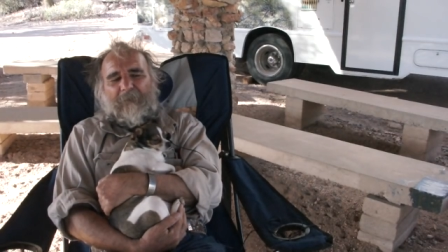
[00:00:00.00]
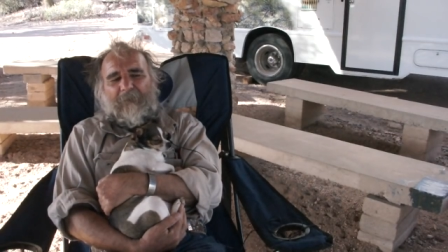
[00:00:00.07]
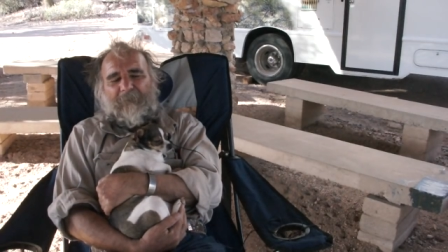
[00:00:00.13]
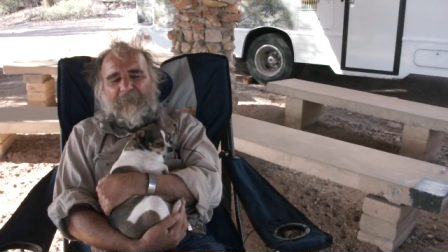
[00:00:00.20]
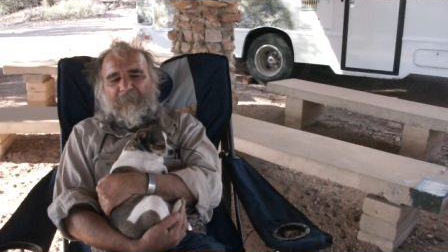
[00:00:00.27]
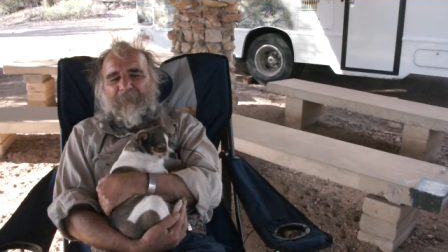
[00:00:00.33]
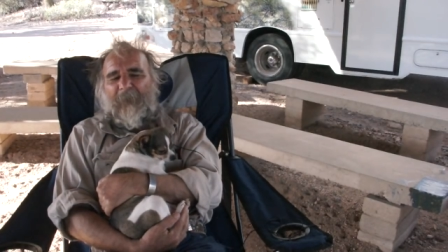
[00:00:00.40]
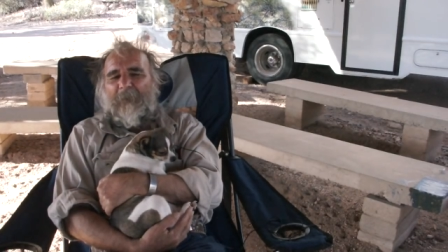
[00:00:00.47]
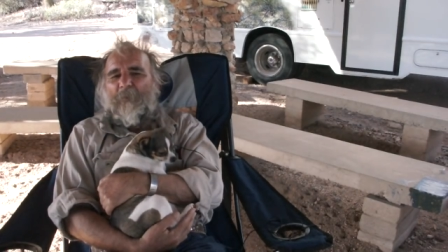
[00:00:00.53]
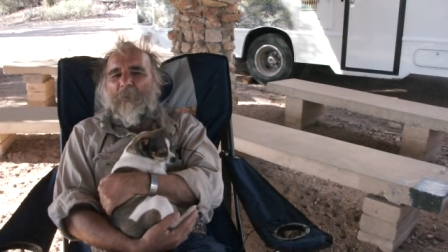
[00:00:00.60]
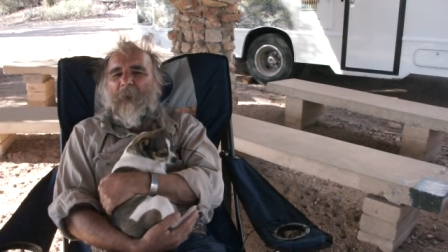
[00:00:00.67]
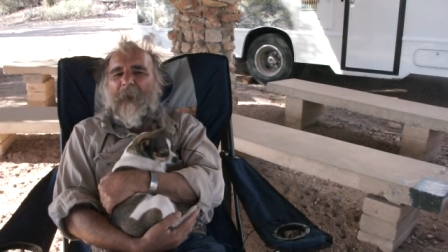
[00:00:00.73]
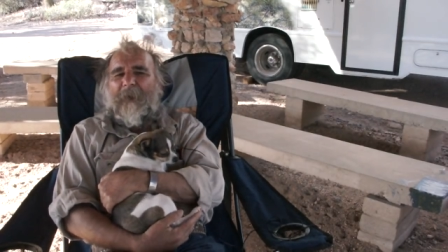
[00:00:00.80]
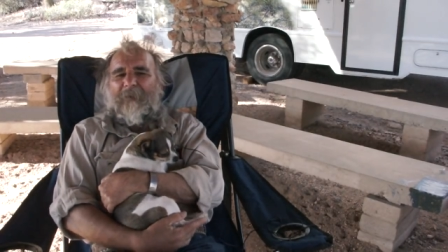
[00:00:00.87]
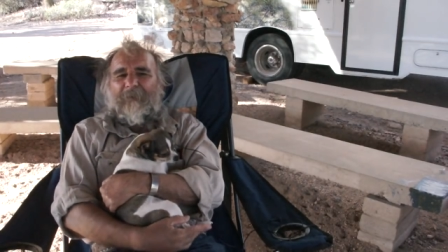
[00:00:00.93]
if you find
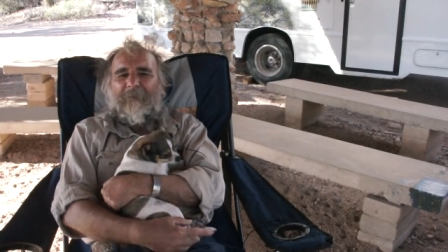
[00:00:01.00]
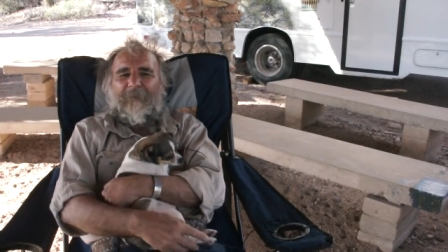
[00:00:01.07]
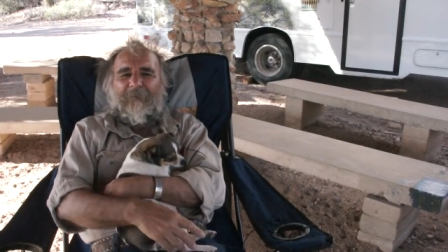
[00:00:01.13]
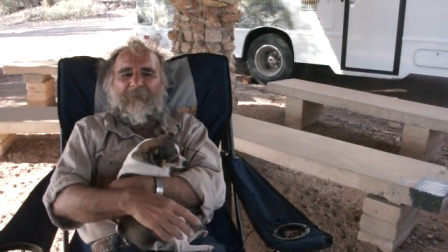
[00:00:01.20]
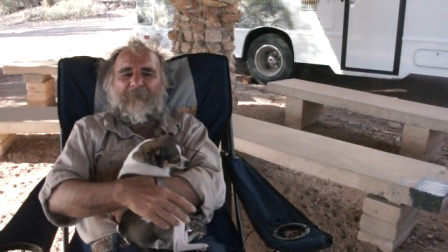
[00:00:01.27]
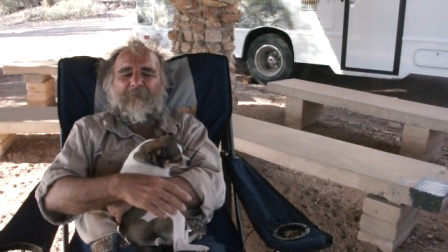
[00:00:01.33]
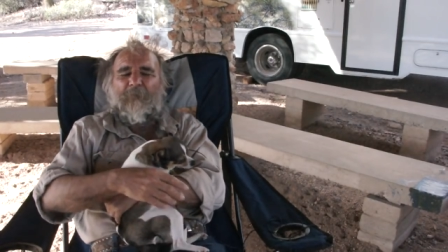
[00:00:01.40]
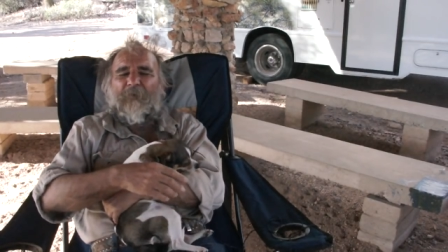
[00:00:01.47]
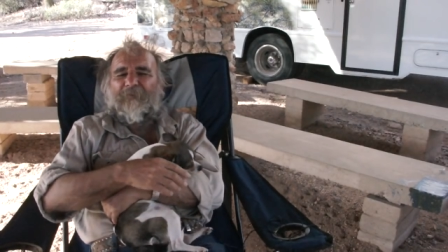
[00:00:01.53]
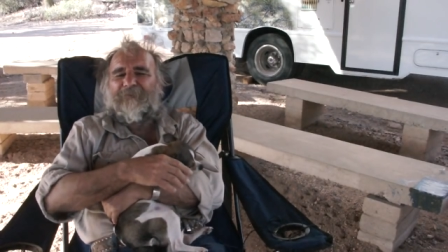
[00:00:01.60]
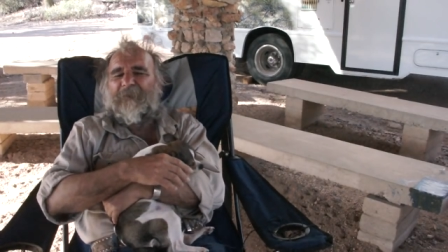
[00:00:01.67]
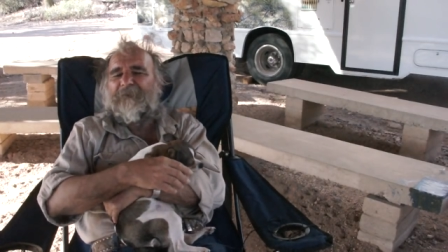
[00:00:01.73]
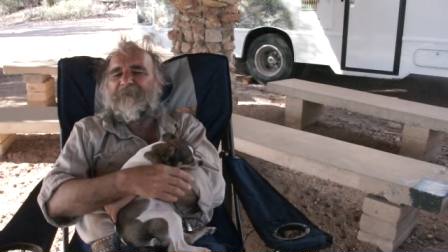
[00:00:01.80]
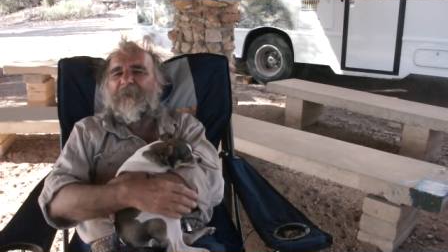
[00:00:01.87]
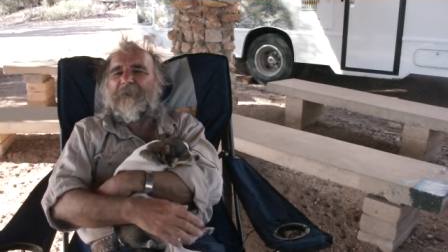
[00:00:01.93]
one, it's worth
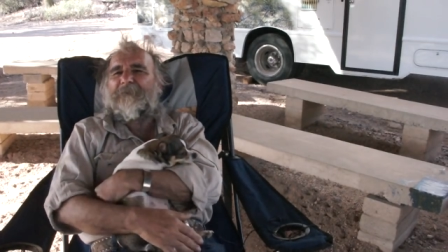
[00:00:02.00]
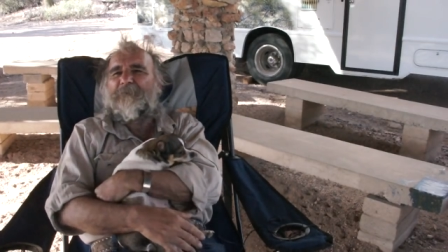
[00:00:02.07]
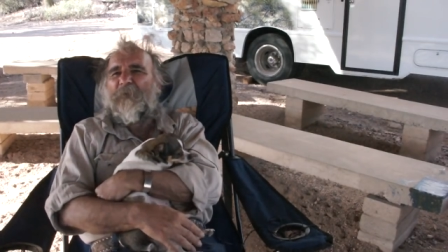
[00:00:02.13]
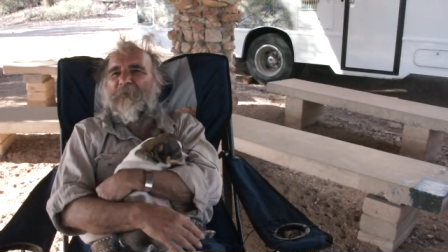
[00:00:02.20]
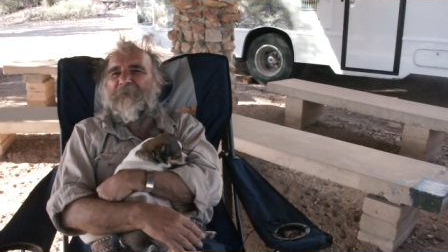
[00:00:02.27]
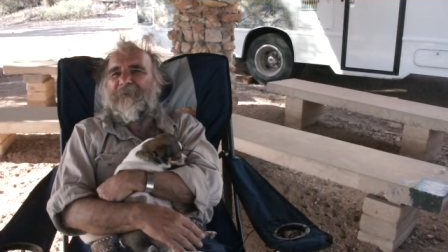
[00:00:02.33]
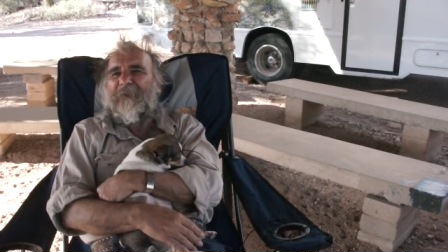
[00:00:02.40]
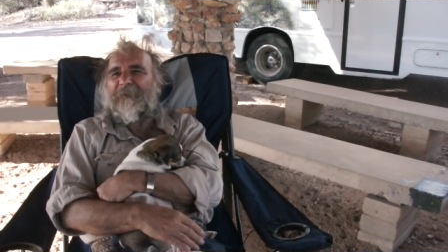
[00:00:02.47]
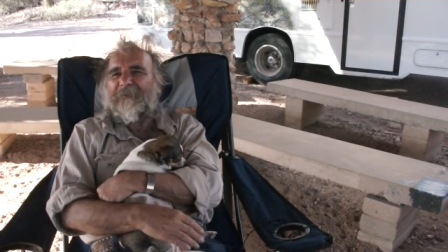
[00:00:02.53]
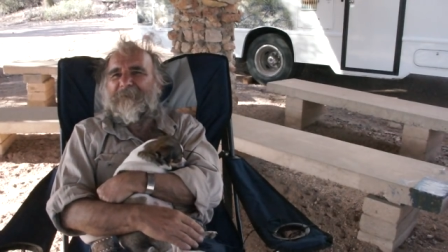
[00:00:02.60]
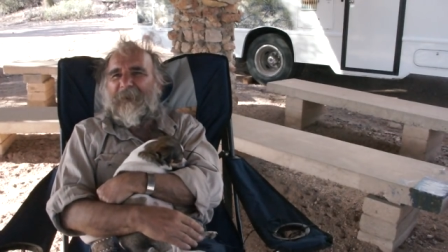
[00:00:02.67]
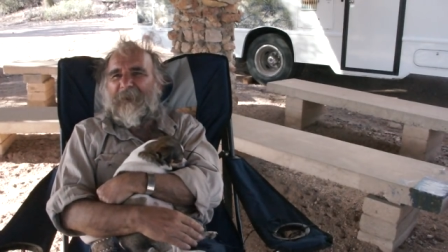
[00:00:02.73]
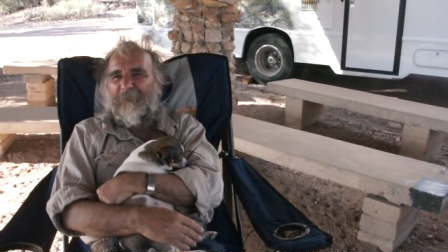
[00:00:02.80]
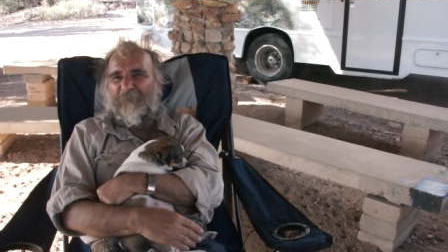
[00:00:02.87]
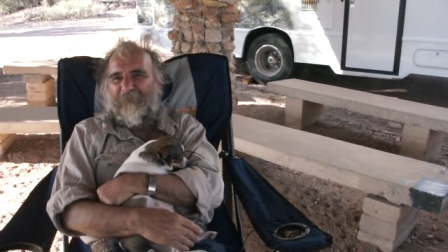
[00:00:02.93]
ten times more than a
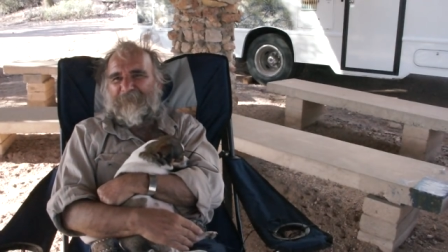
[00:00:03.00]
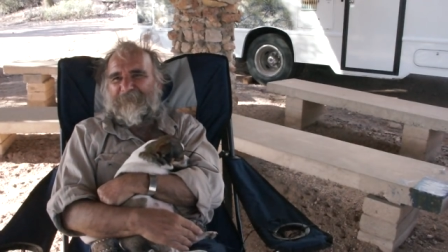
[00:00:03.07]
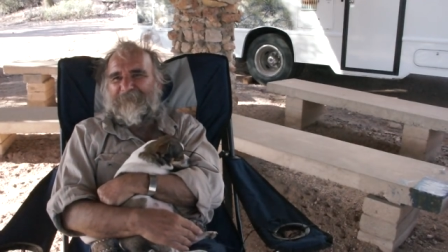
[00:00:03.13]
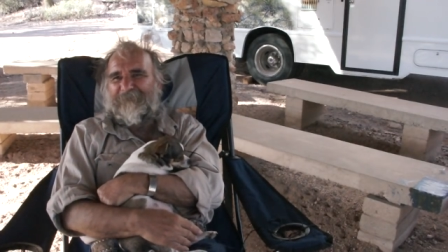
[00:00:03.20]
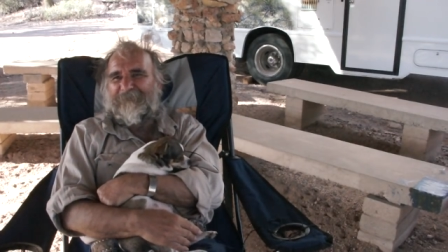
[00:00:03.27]
diamond.